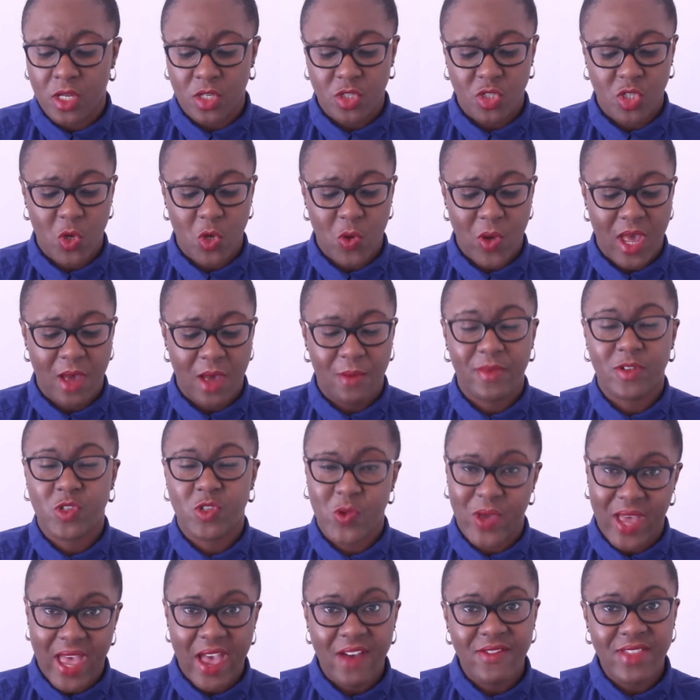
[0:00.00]
So
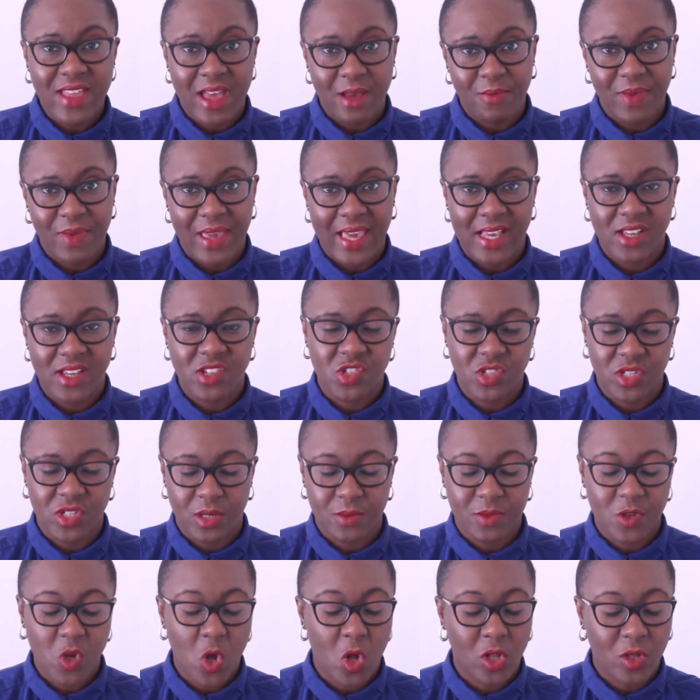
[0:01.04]
so I have that page
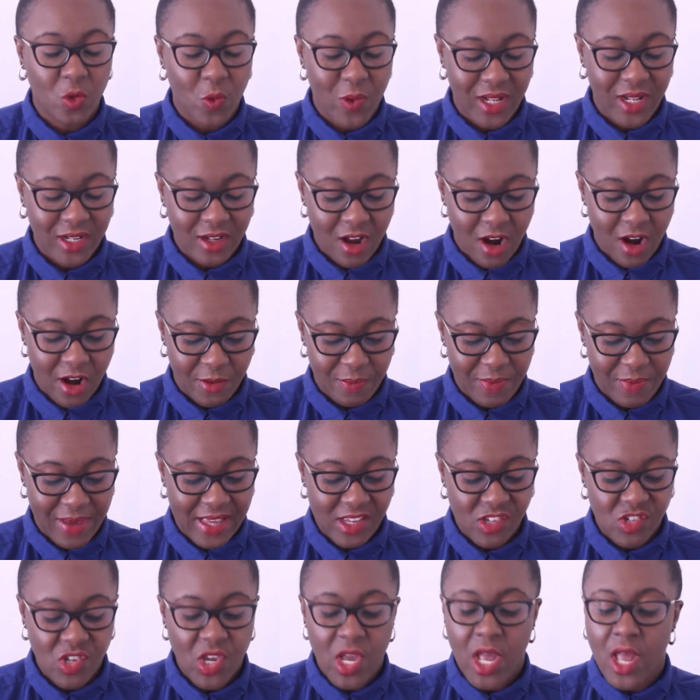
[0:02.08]
called the Wild Card
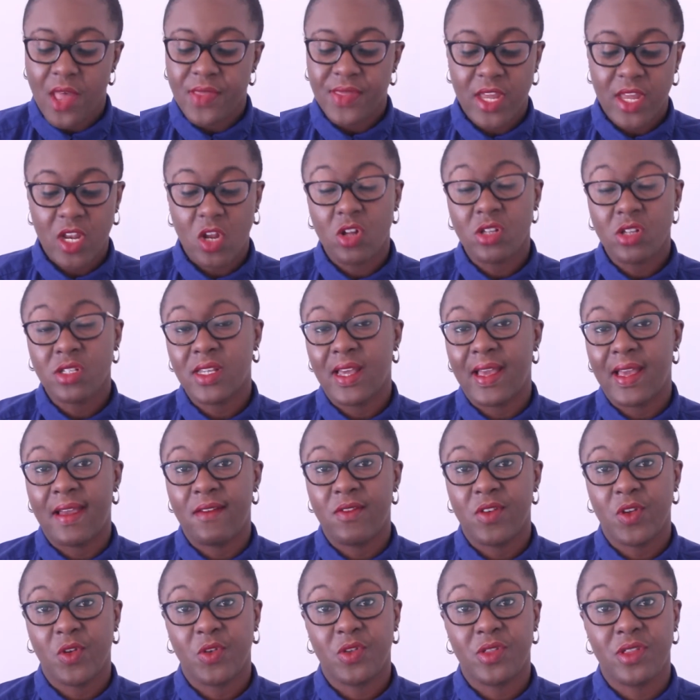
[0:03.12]
page. Then I also
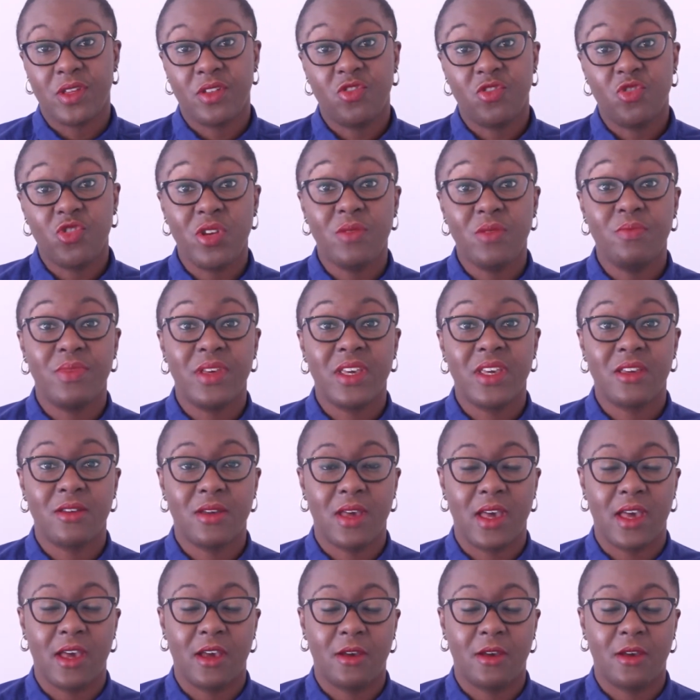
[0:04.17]
have the Dream Big